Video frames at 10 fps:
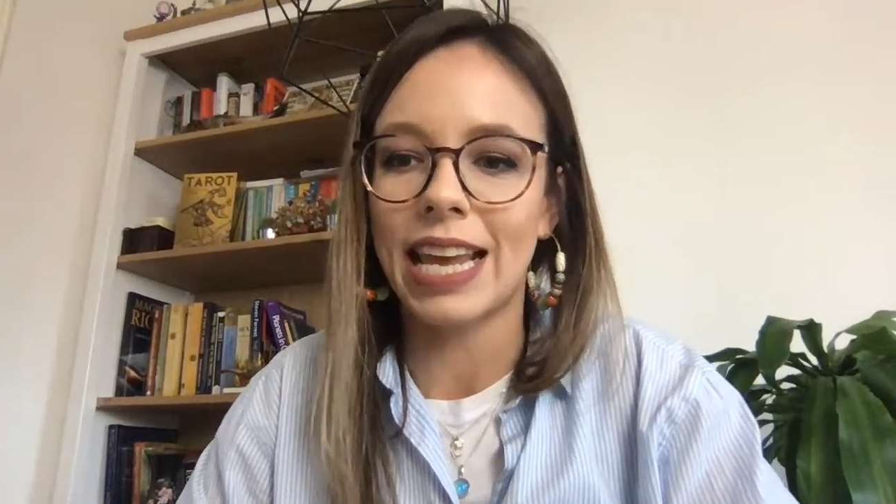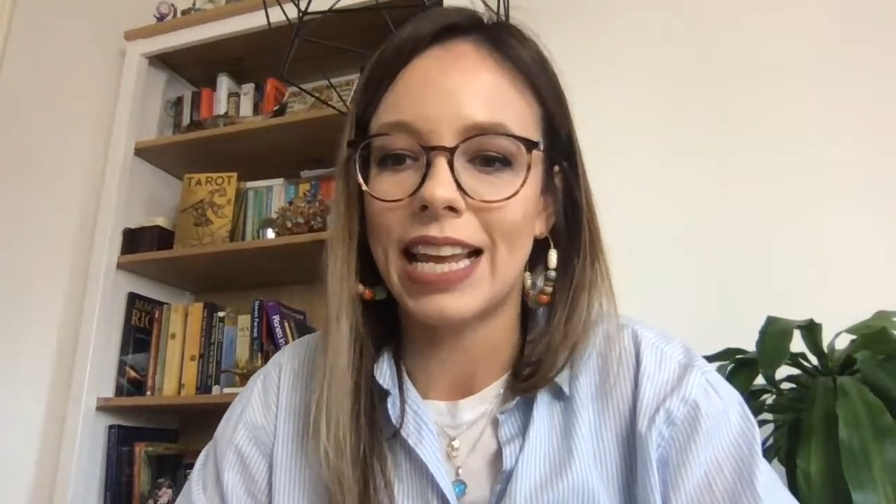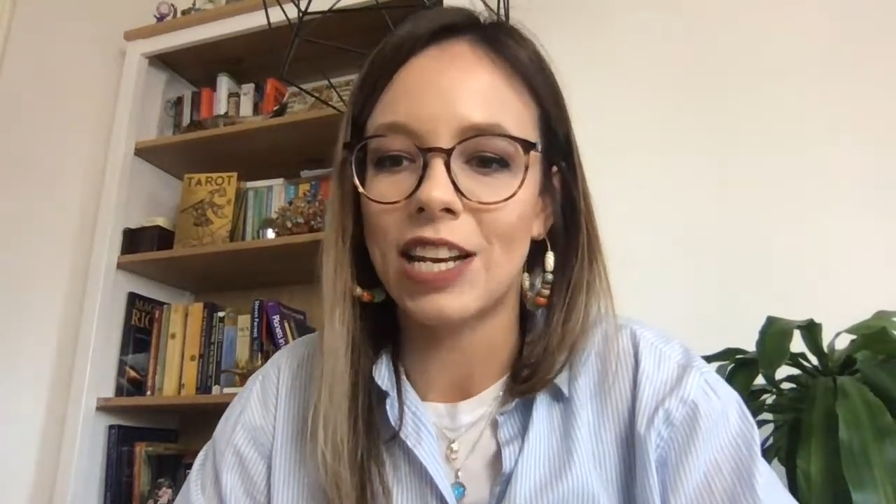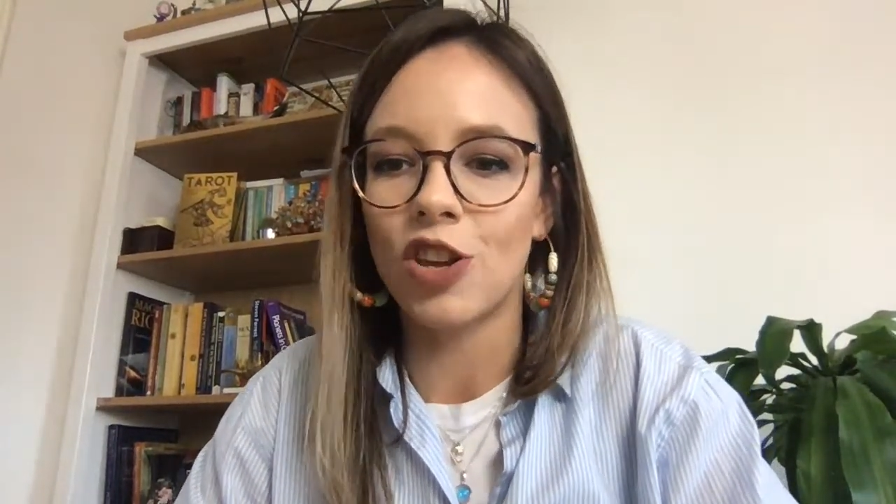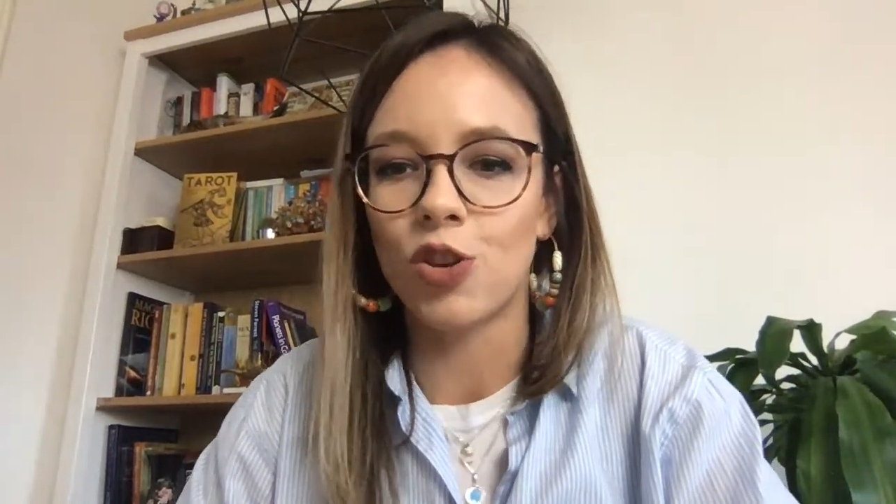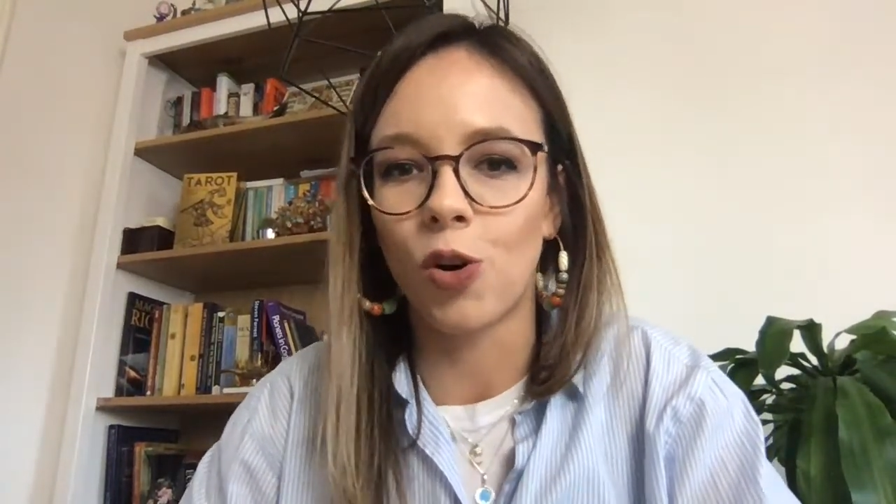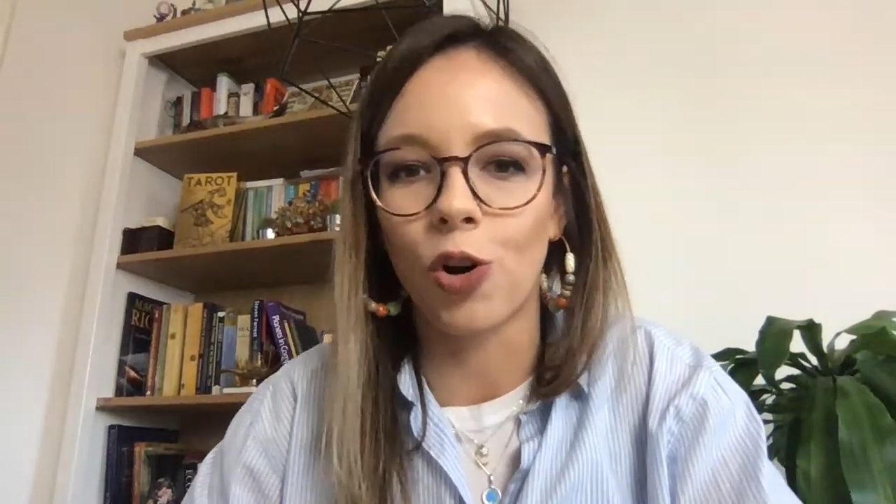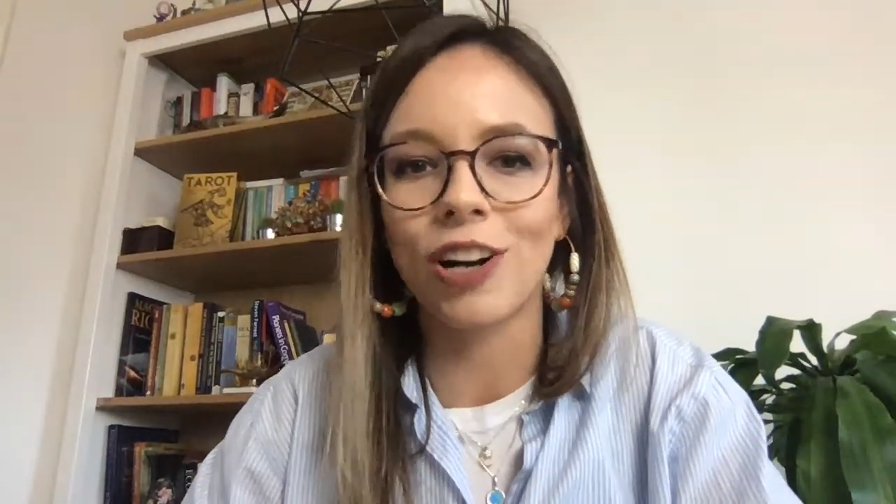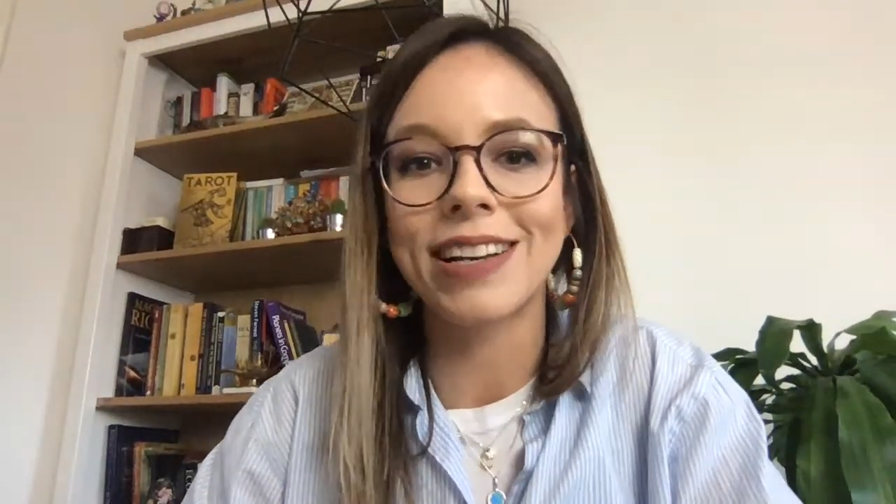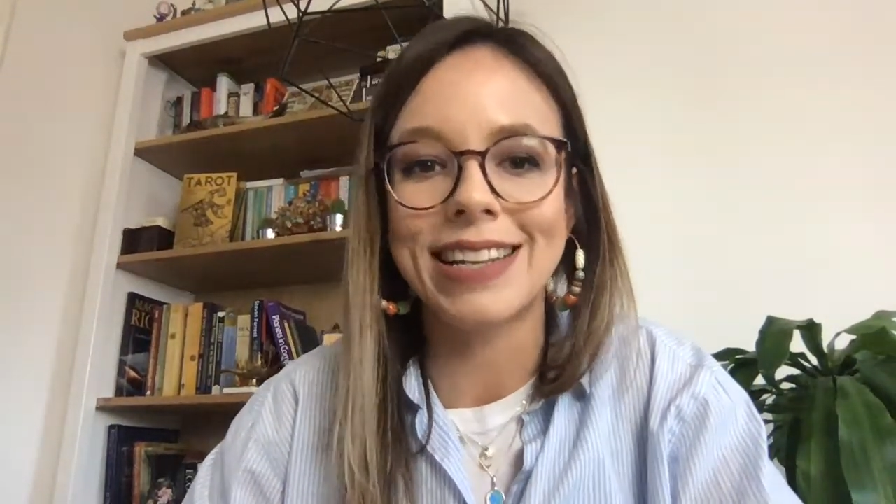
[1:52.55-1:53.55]
in
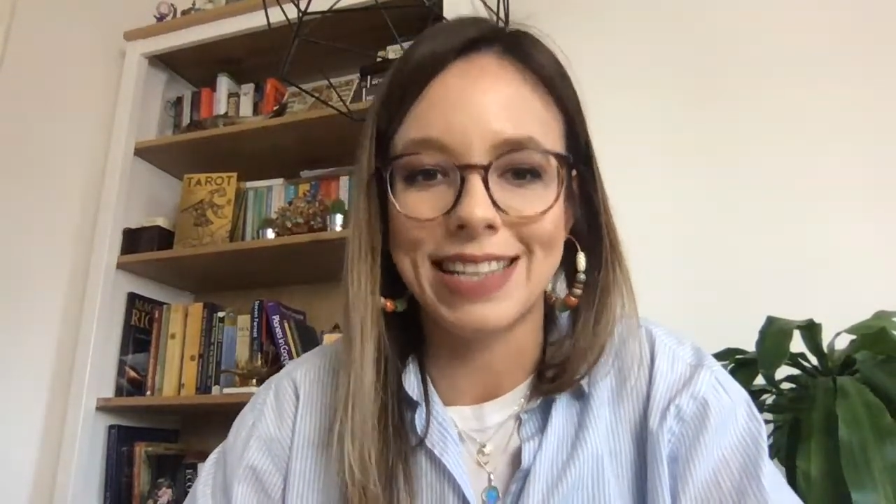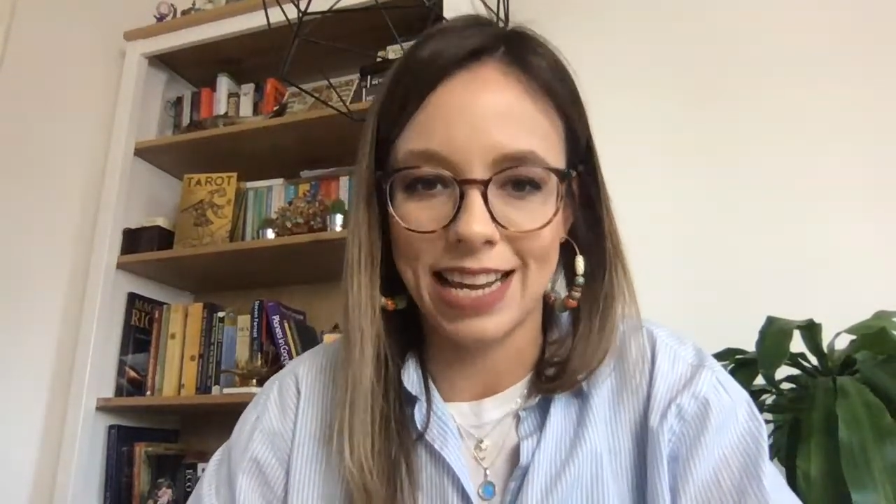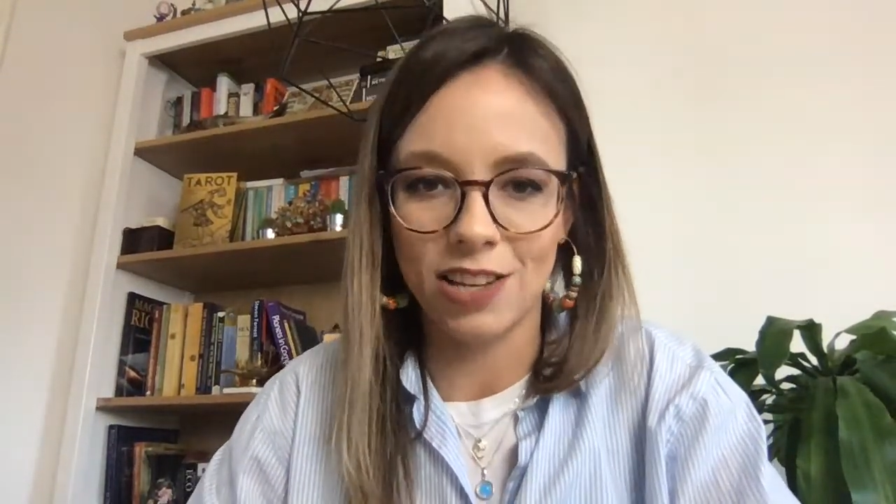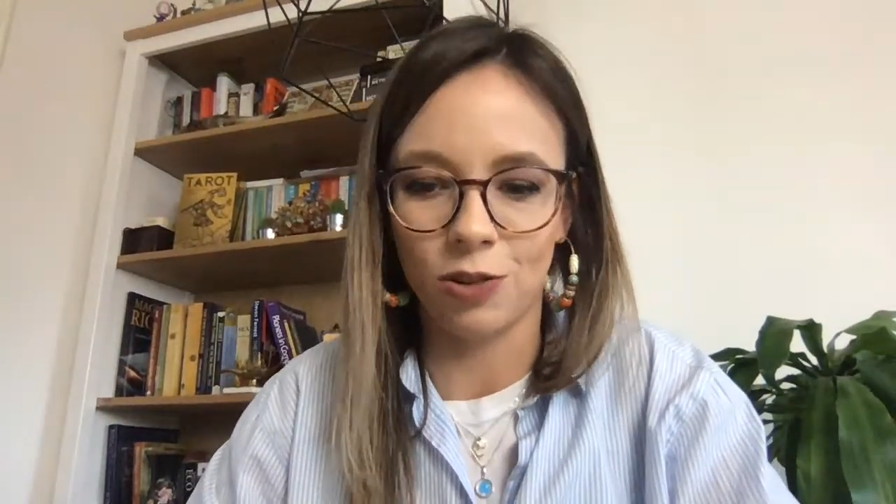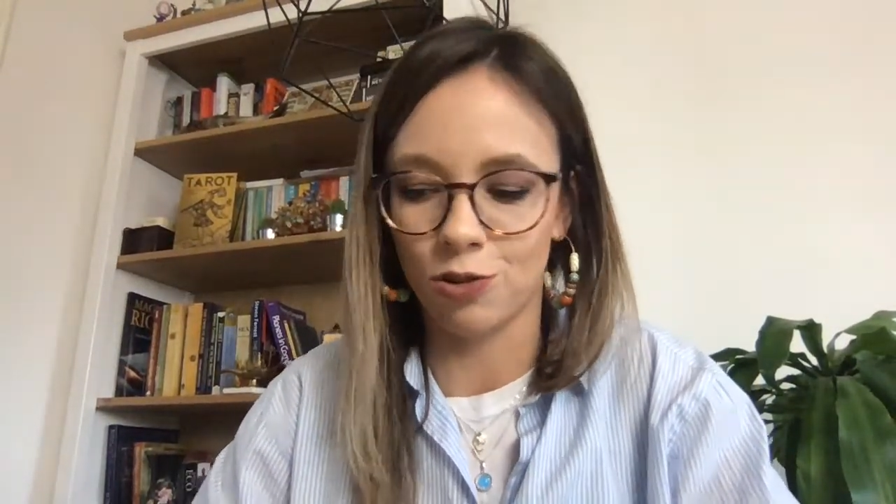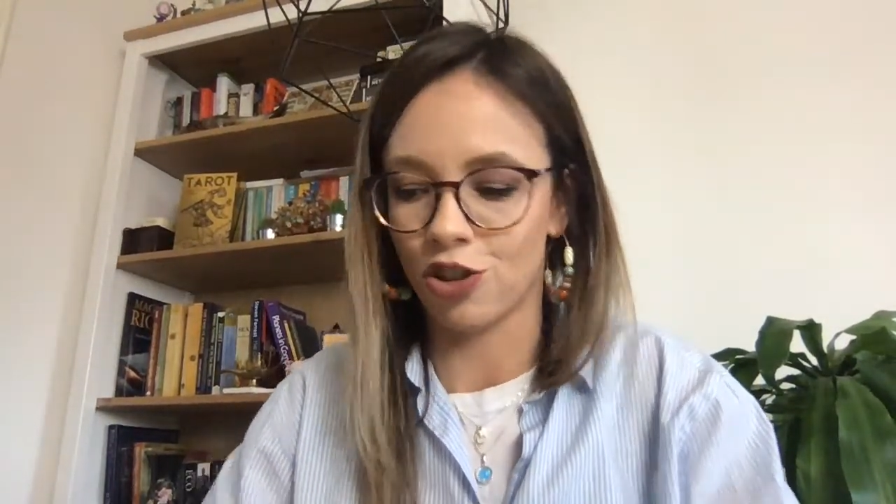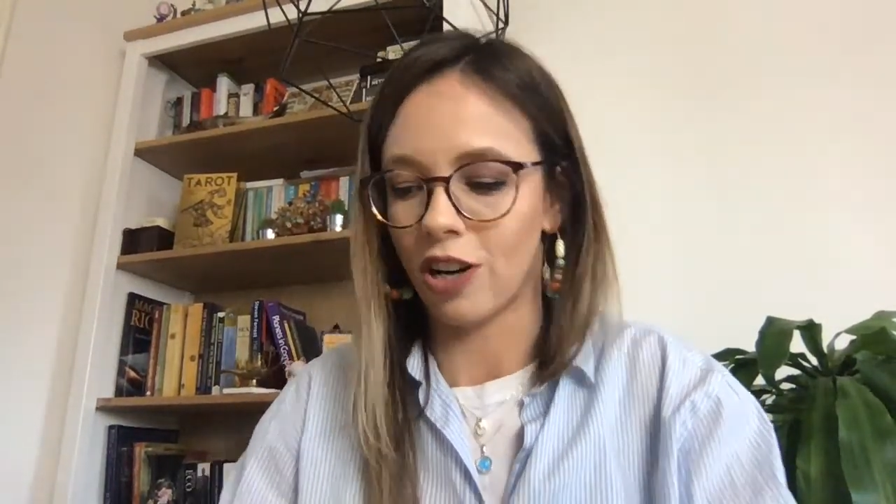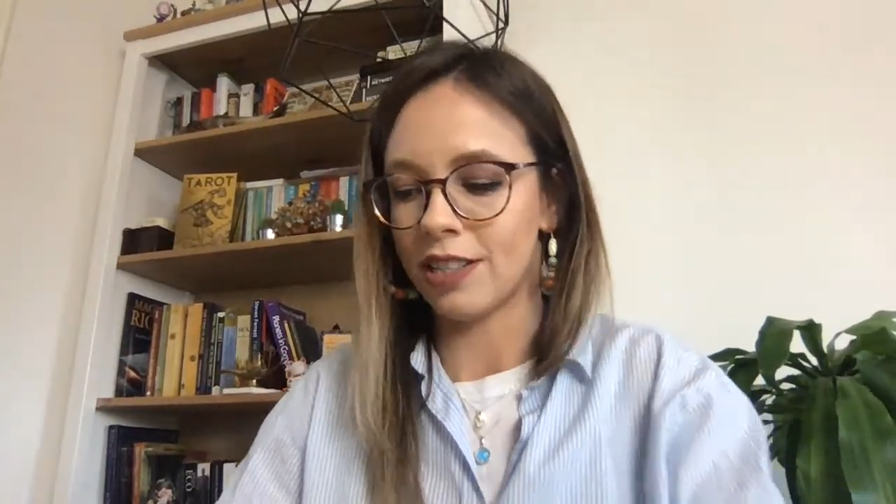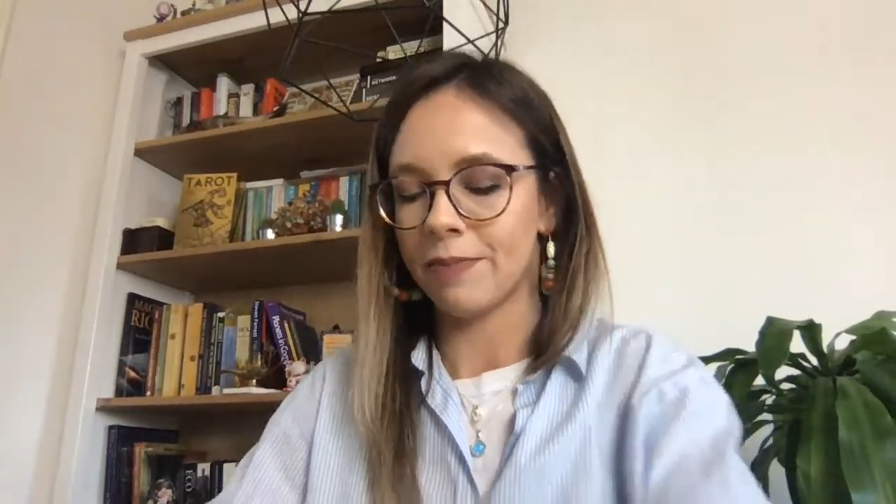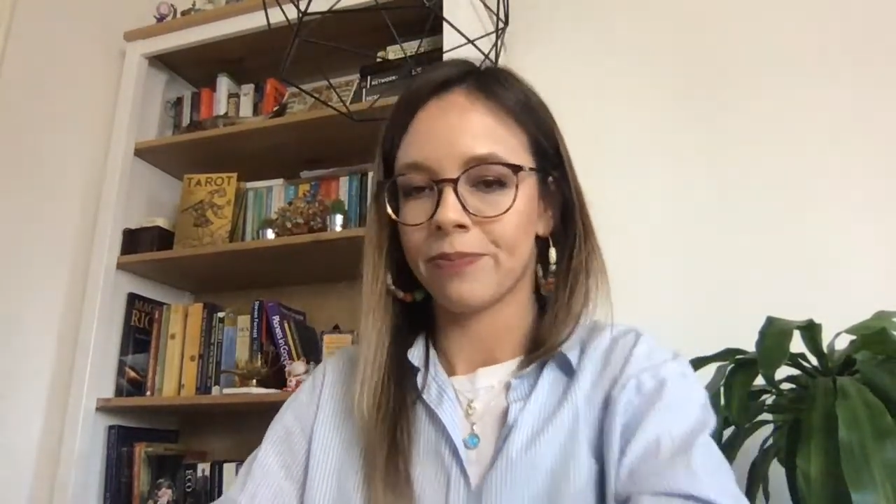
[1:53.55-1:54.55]
your natal
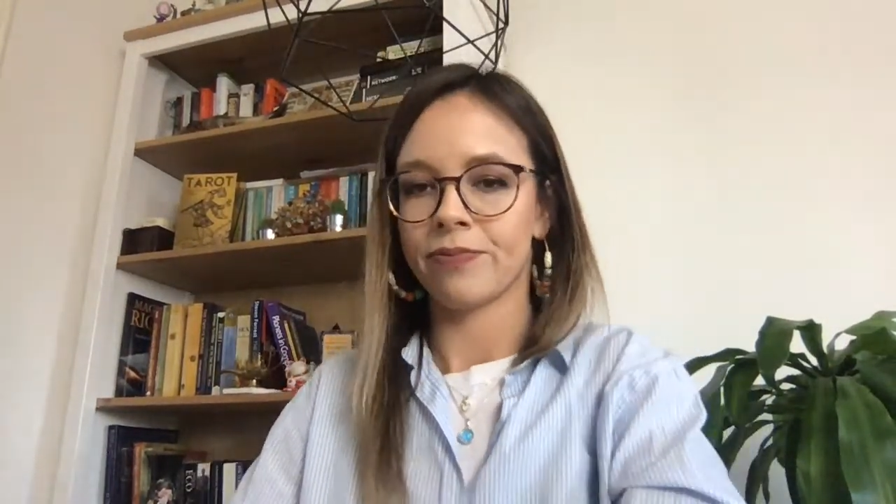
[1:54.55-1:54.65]
chart.